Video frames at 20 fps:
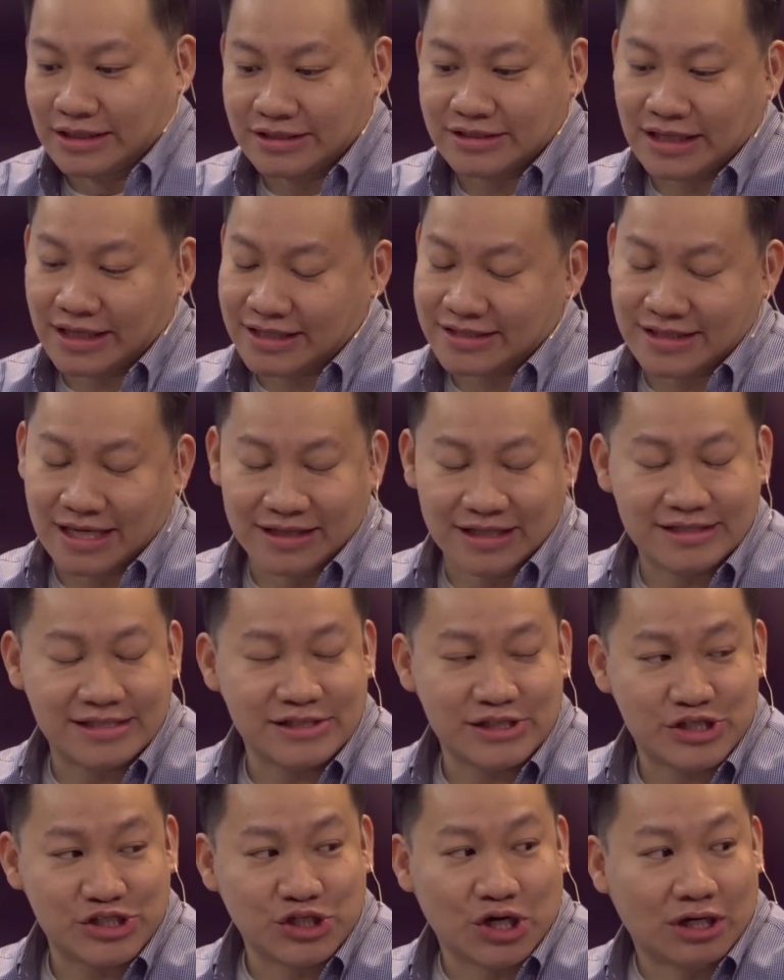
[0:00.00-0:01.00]
like I said, this
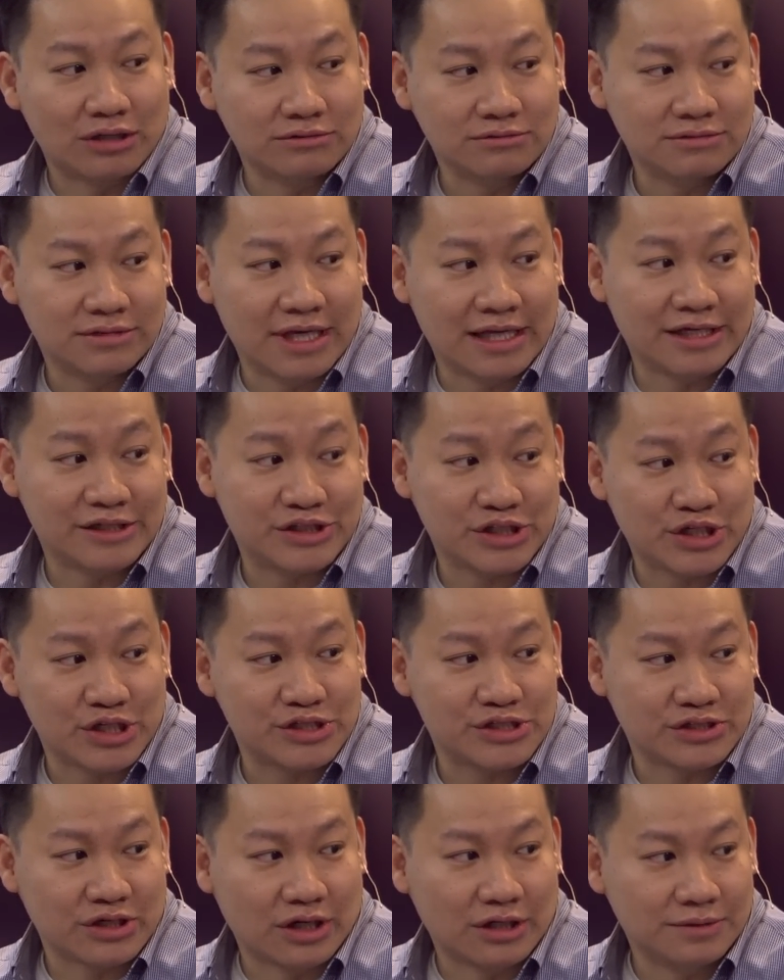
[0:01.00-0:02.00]
is a start, and it's a
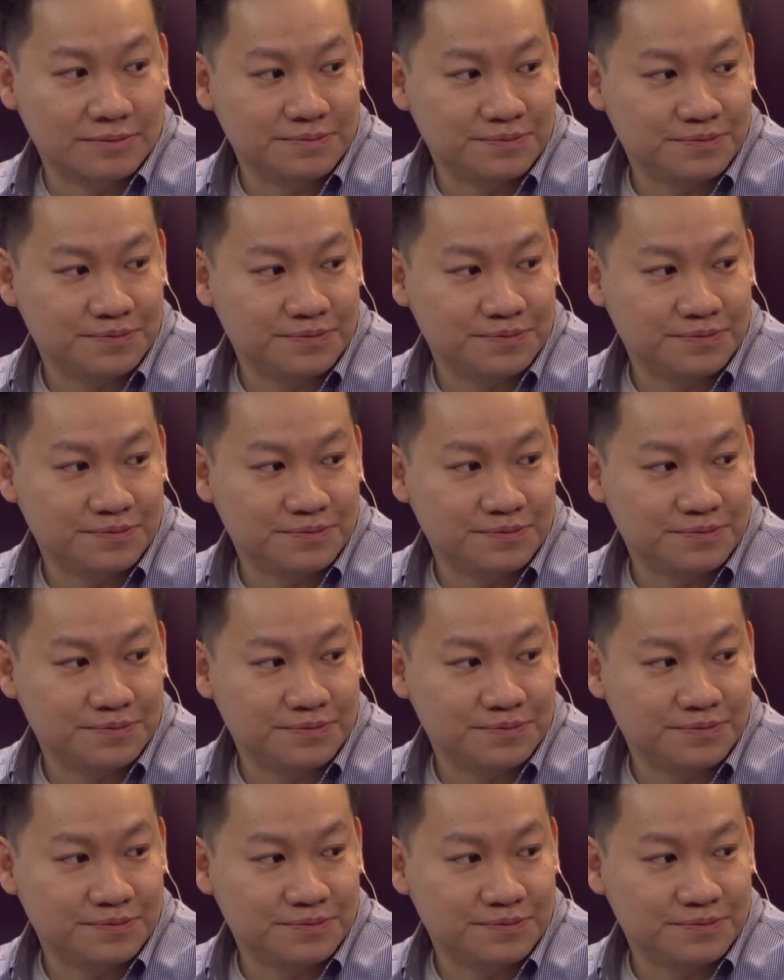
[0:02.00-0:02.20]
good start.